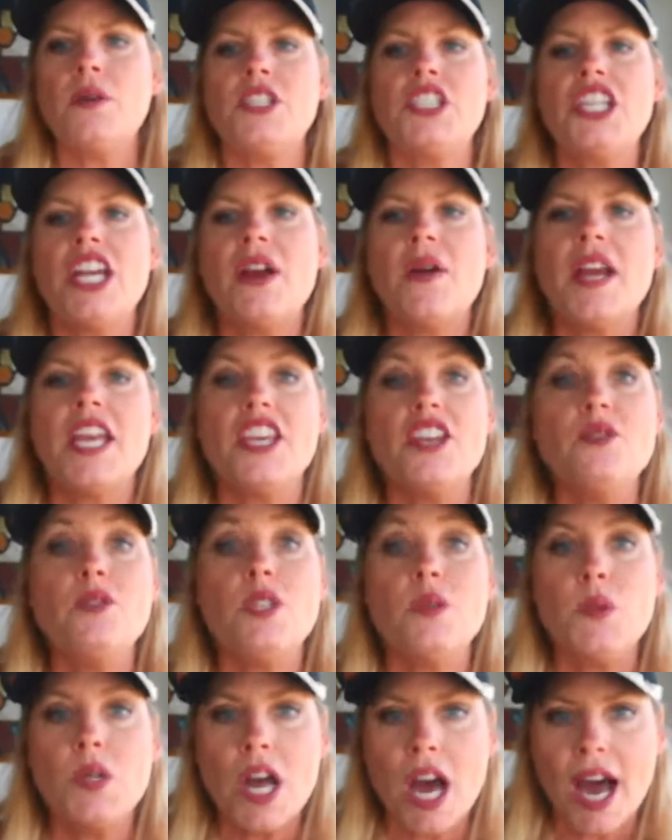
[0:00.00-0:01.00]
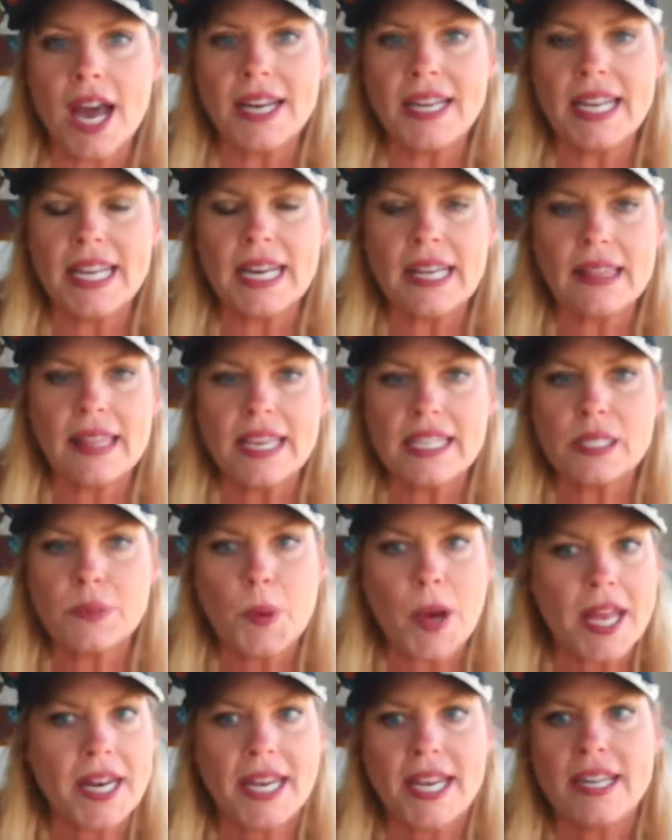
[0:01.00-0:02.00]
no. Sherry, you do not need at
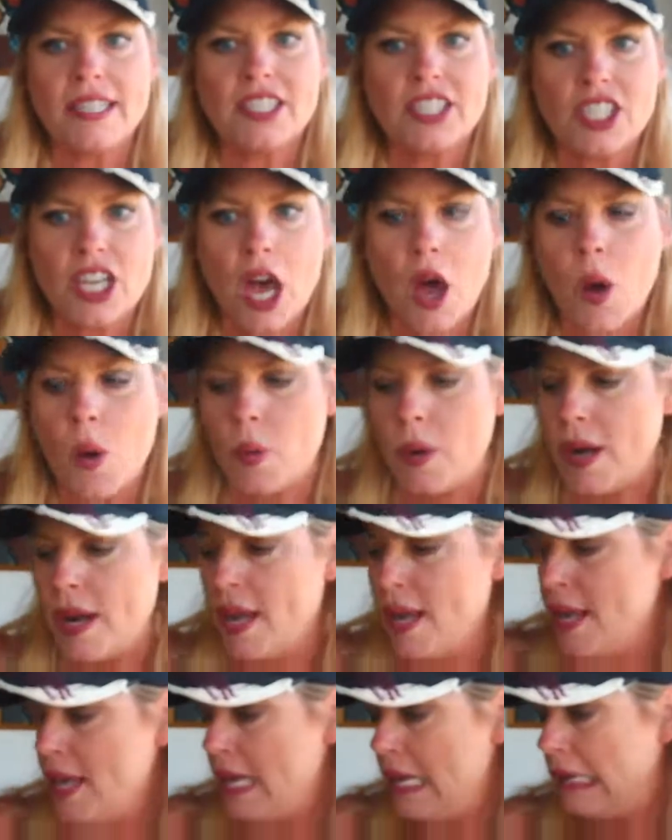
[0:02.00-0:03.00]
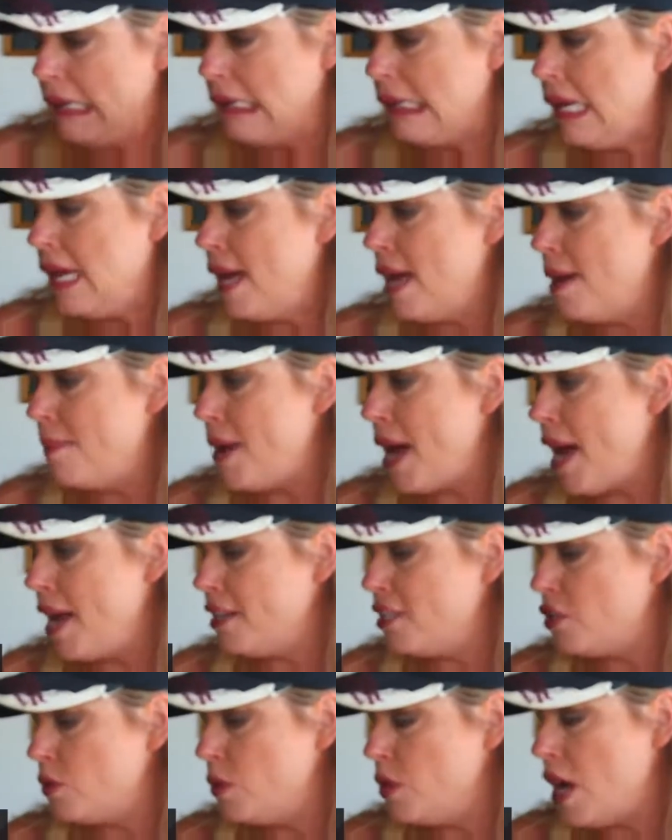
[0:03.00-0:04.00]
least one end sewn.
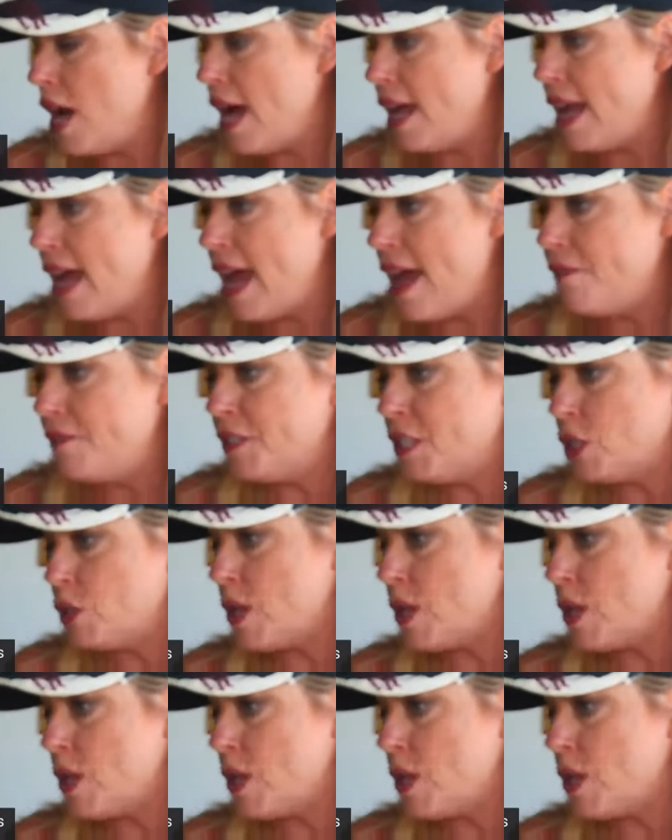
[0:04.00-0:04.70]
I do not have